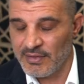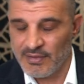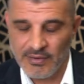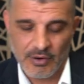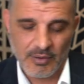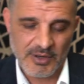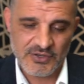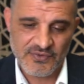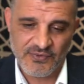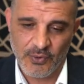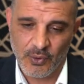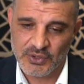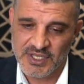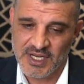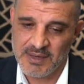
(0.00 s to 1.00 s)
almost
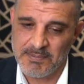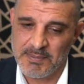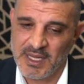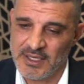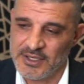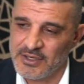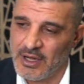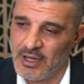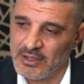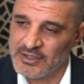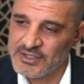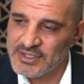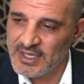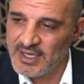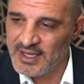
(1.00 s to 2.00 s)
$14 billion
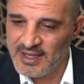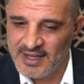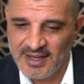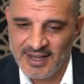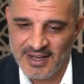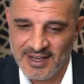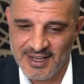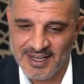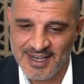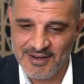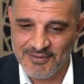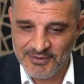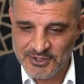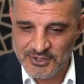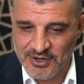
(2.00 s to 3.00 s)
in
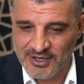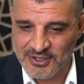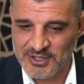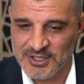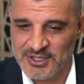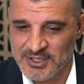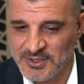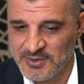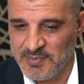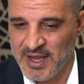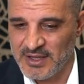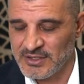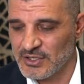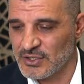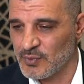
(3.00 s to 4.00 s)
infrastructure
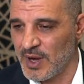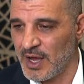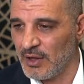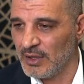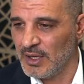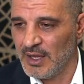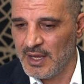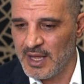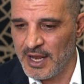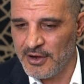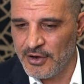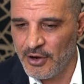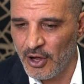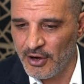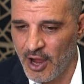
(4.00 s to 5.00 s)
spends as well. And
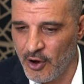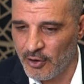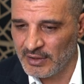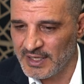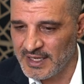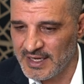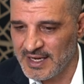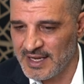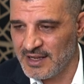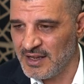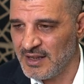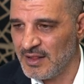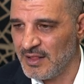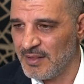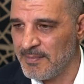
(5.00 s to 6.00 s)
not only in
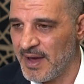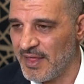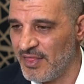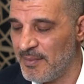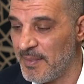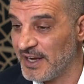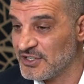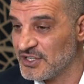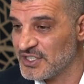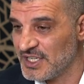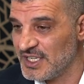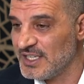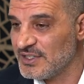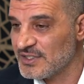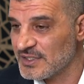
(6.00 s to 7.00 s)
the major
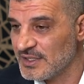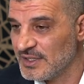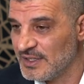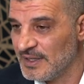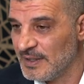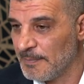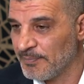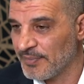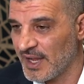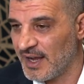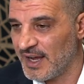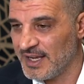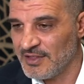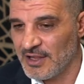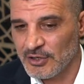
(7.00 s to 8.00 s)
cities
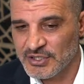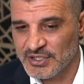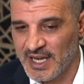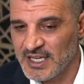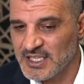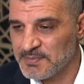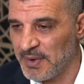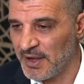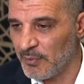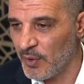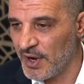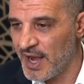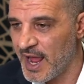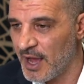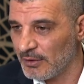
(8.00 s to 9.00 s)
in those states, but we're
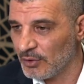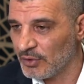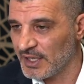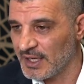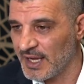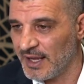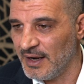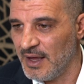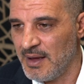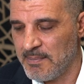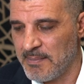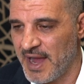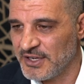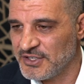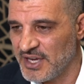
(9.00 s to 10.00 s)
now looking at
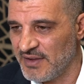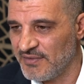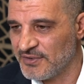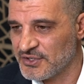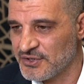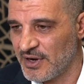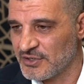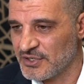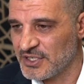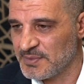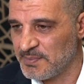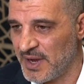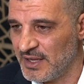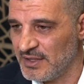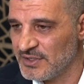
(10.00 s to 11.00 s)
major infrastructure
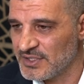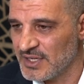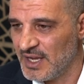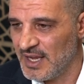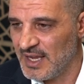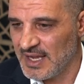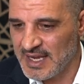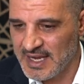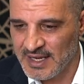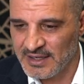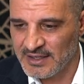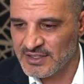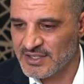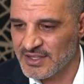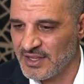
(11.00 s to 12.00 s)
spends in
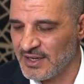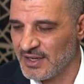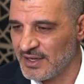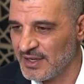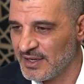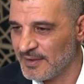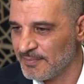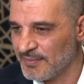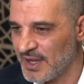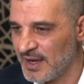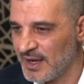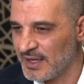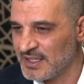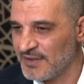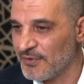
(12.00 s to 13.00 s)
the
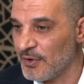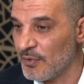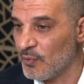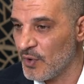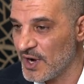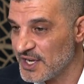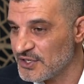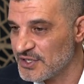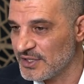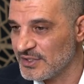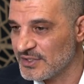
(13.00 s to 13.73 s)
different regions